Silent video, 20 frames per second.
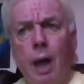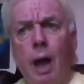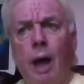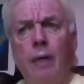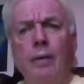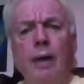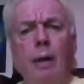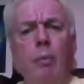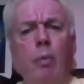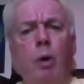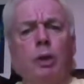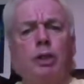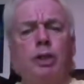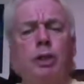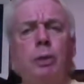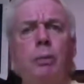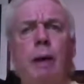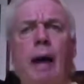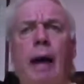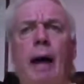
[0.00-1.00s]
And then what
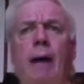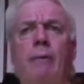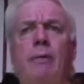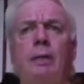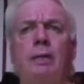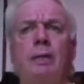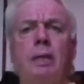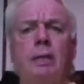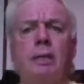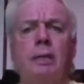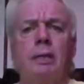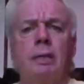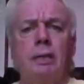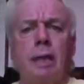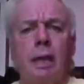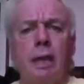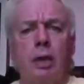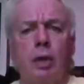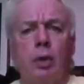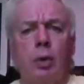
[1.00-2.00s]
you have is this
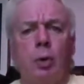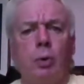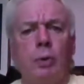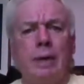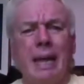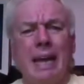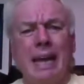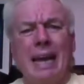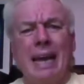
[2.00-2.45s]
thing called